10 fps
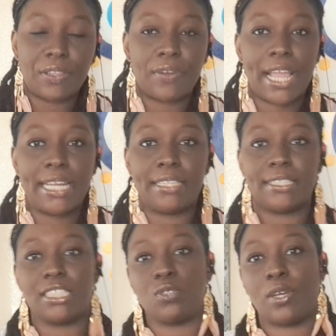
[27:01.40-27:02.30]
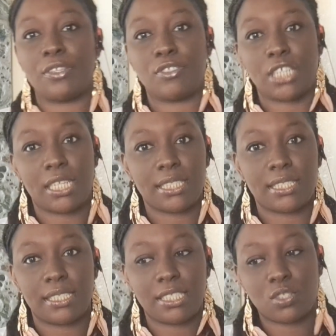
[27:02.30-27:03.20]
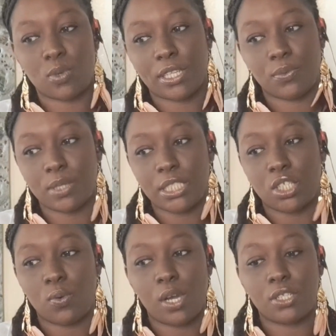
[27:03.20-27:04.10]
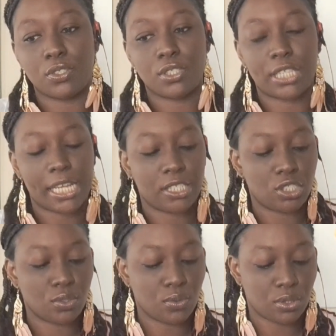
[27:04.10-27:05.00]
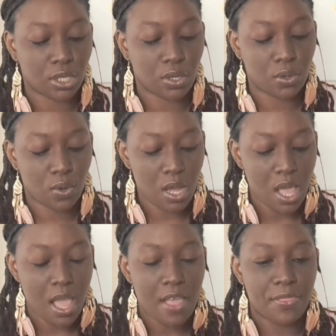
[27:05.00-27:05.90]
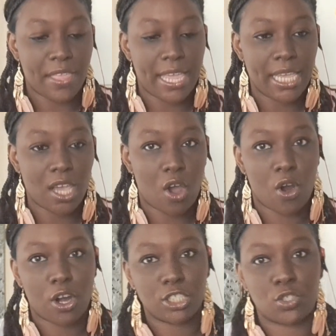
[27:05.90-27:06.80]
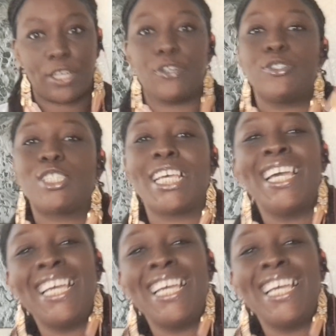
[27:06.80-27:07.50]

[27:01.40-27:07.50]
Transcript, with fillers: why they're hating this is why they're jealous and this is why they really don't understand you you know they are traitors